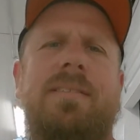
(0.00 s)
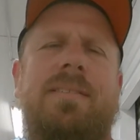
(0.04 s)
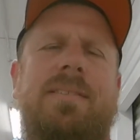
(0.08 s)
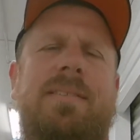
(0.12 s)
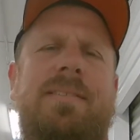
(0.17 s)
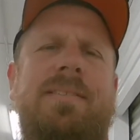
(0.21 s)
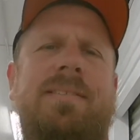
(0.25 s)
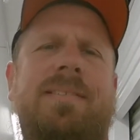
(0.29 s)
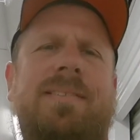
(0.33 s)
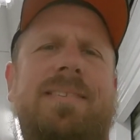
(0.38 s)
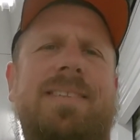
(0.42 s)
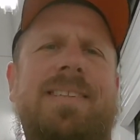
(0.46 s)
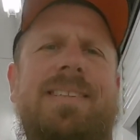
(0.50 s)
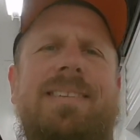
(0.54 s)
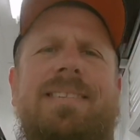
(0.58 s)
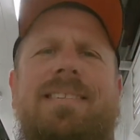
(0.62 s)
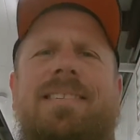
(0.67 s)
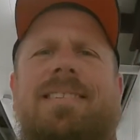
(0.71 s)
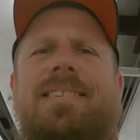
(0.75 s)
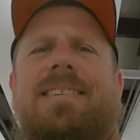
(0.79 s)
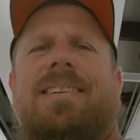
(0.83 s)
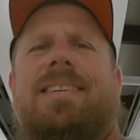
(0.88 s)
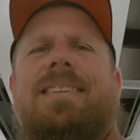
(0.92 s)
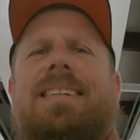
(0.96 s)

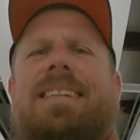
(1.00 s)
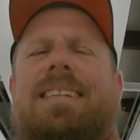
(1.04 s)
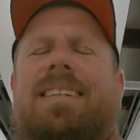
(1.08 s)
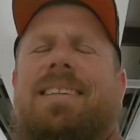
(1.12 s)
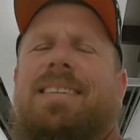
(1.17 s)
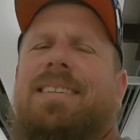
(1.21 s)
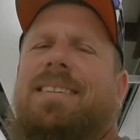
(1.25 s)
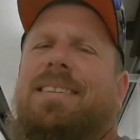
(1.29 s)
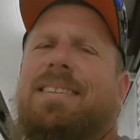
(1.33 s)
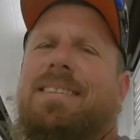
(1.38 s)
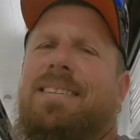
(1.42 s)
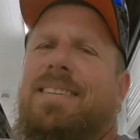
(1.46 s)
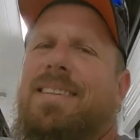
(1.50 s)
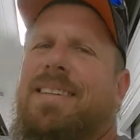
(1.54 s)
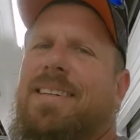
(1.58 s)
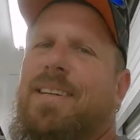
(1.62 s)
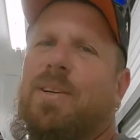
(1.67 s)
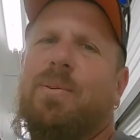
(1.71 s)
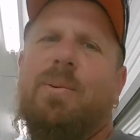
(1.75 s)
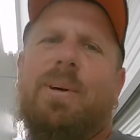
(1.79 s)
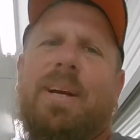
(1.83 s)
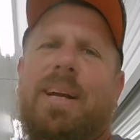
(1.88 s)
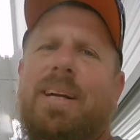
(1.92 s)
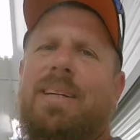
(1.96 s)

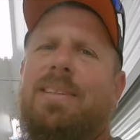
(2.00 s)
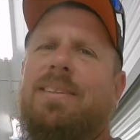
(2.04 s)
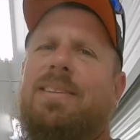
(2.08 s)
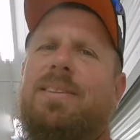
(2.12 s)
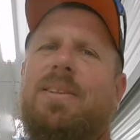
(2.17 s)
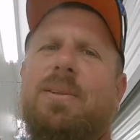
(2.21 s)
and I went on